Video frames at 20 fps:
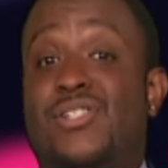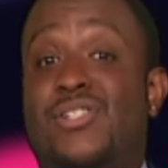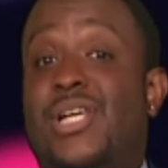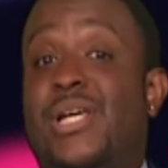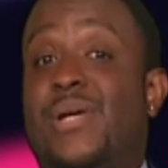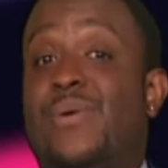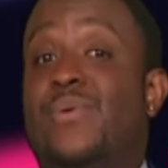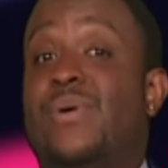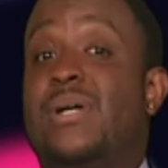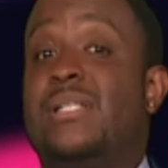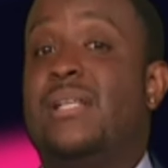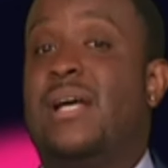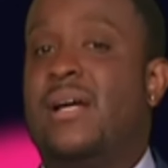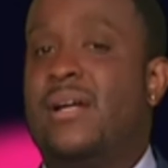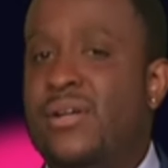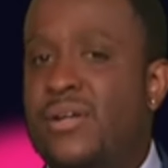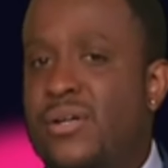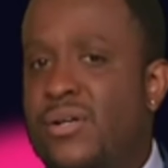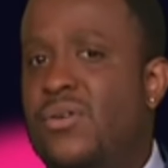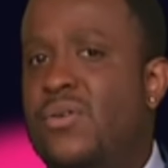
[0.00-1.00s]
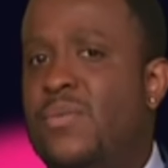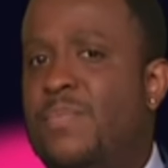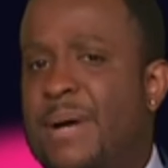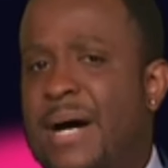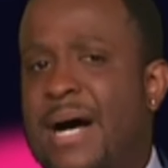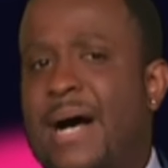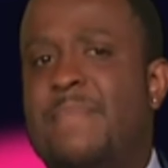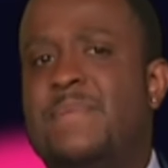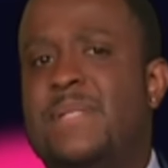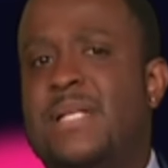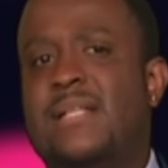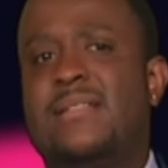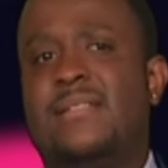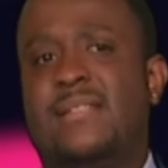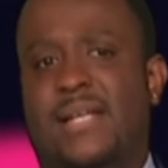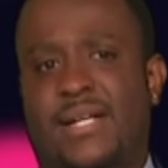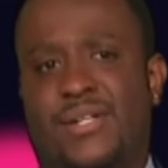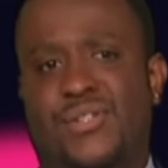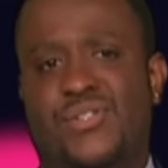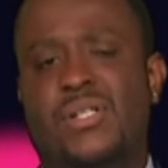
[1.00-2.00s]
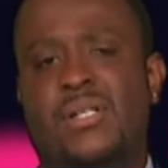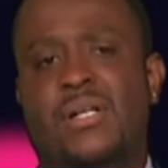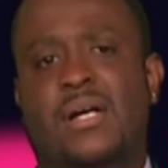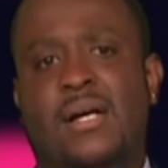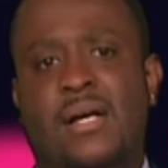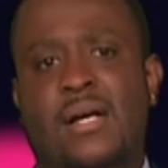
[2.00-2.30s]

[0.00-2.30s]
we thought she was a new pop